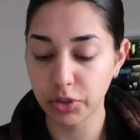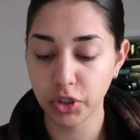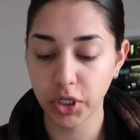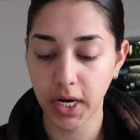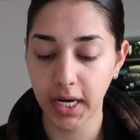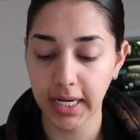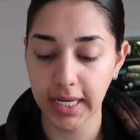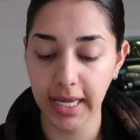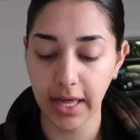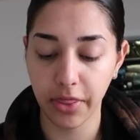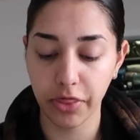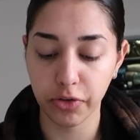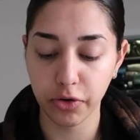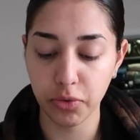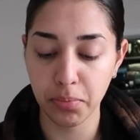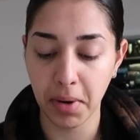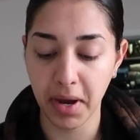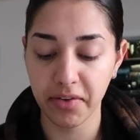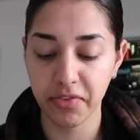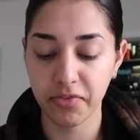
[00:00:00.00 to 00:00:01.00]
been trying to get
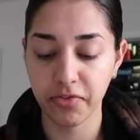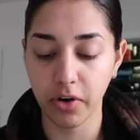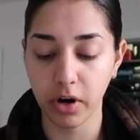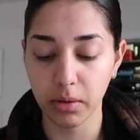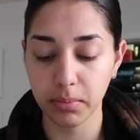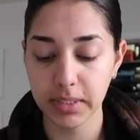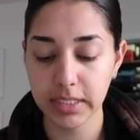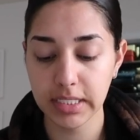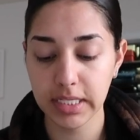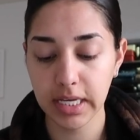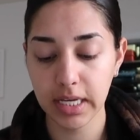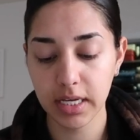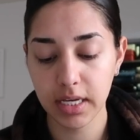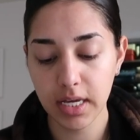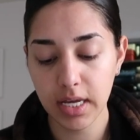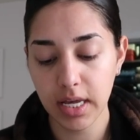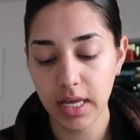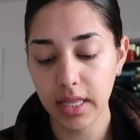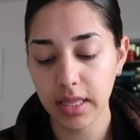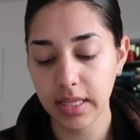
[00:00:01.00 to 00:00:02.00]
through by
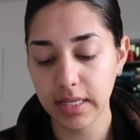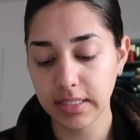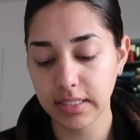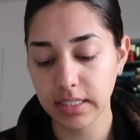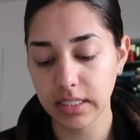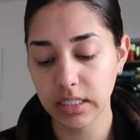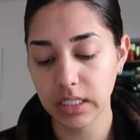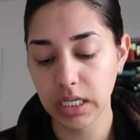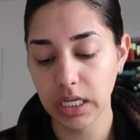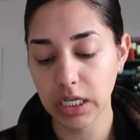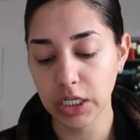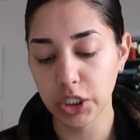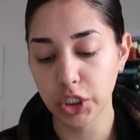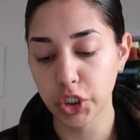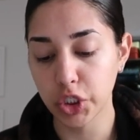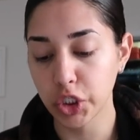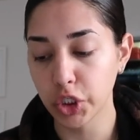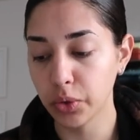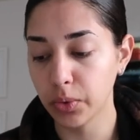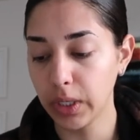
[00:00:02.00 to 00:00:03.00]
Farmacy. This is the
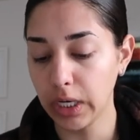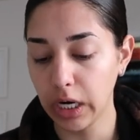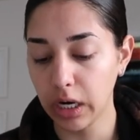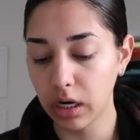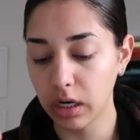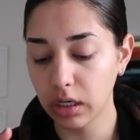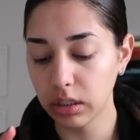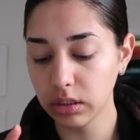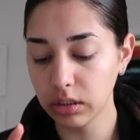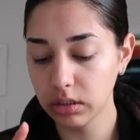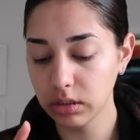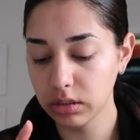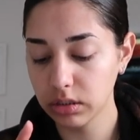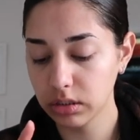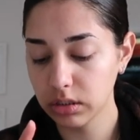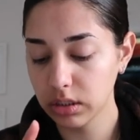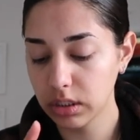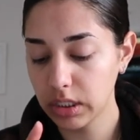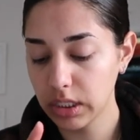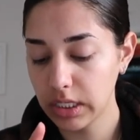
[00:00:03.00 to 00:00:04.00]
Do It All.
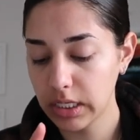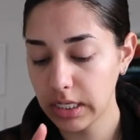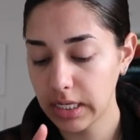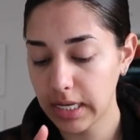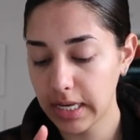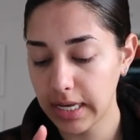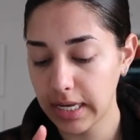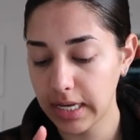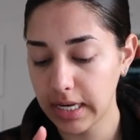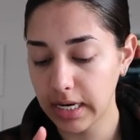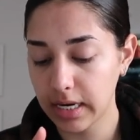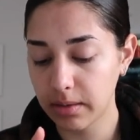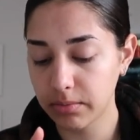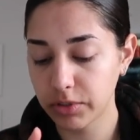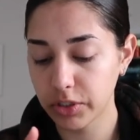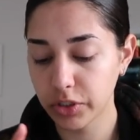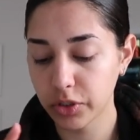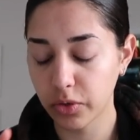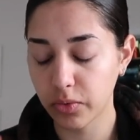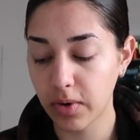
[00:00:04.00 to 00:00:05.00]
And I'm
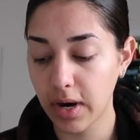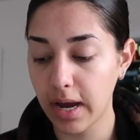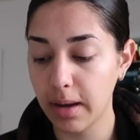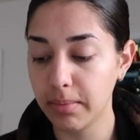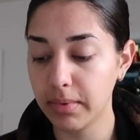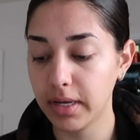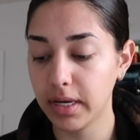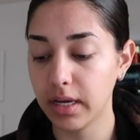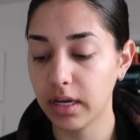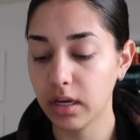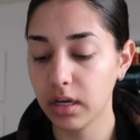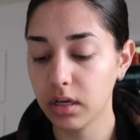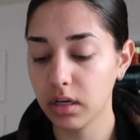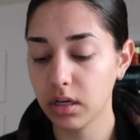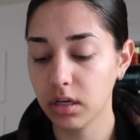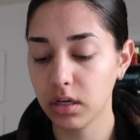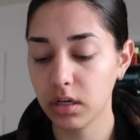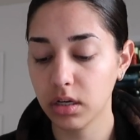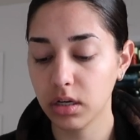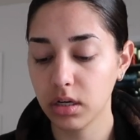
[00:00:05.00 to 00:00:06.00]
just grabbing
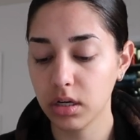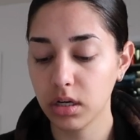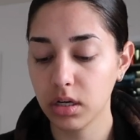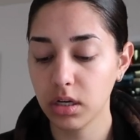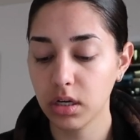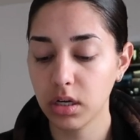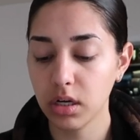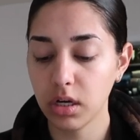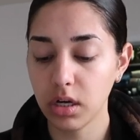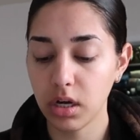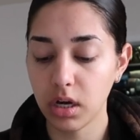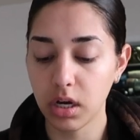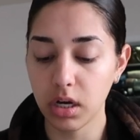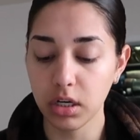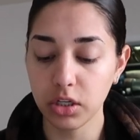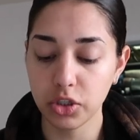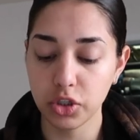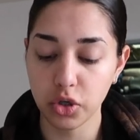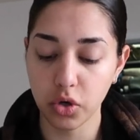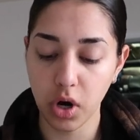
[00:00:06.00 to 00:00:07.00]

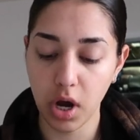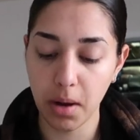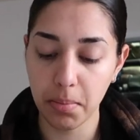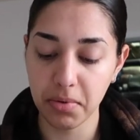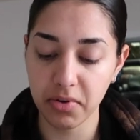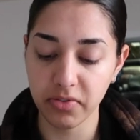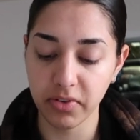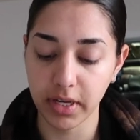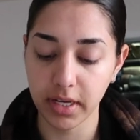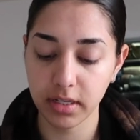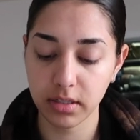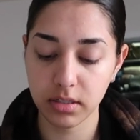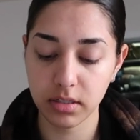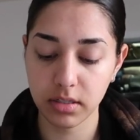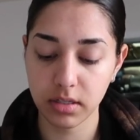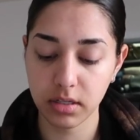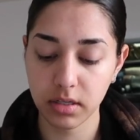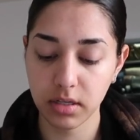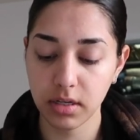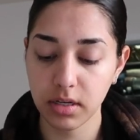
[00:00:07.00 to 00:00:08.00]
a drop of
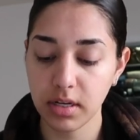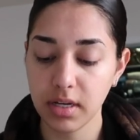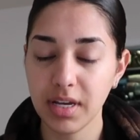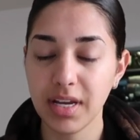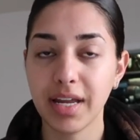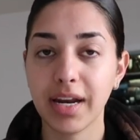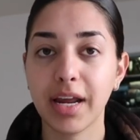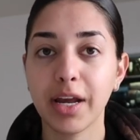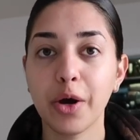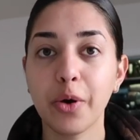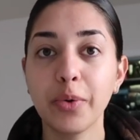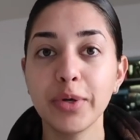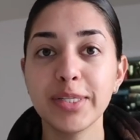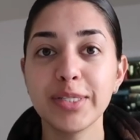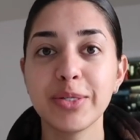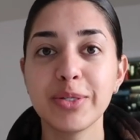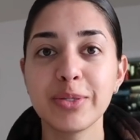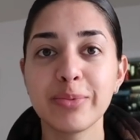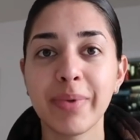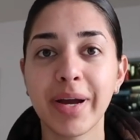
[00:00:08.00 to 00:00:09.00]
it. And I
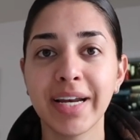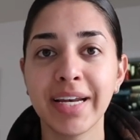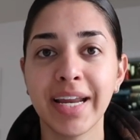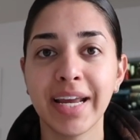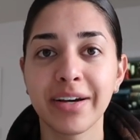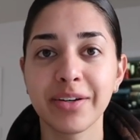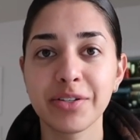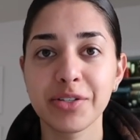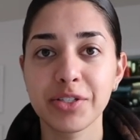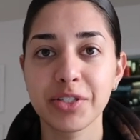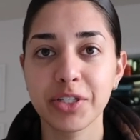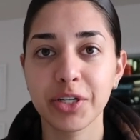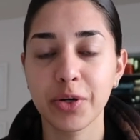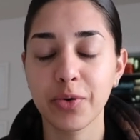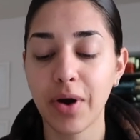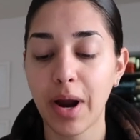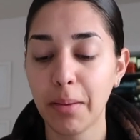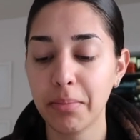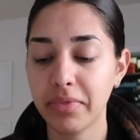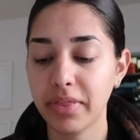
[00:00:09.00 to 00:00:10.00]
always use my nails to
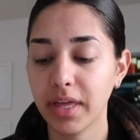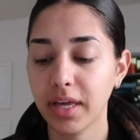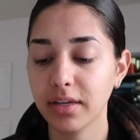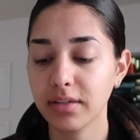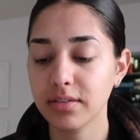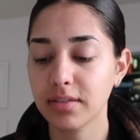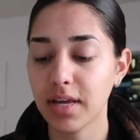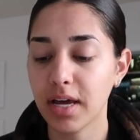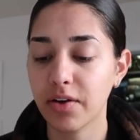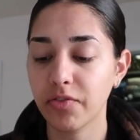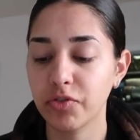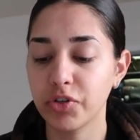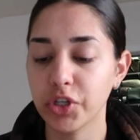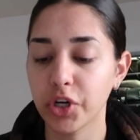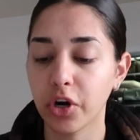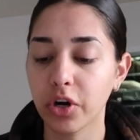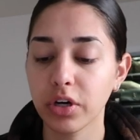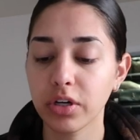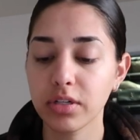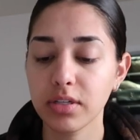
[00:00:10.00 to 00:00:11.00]
grab things out of
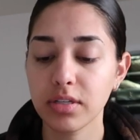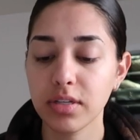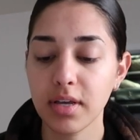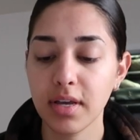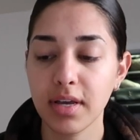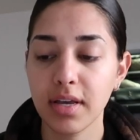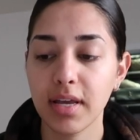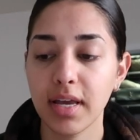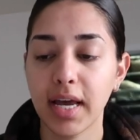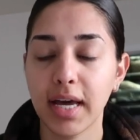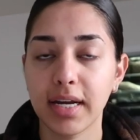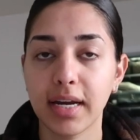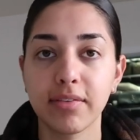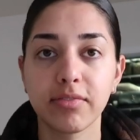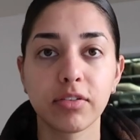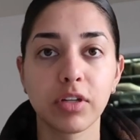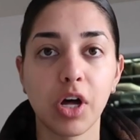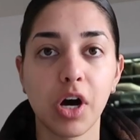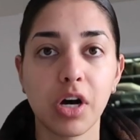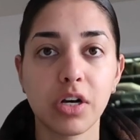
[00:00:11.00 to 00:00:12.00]
jars. And
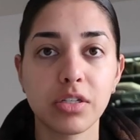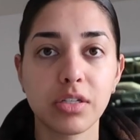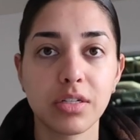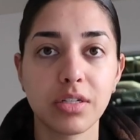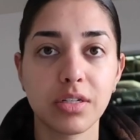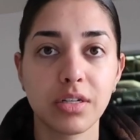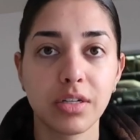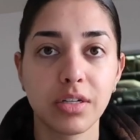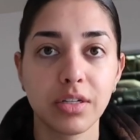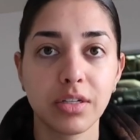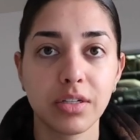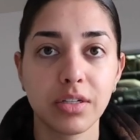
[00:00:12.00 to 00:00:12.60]
I've lost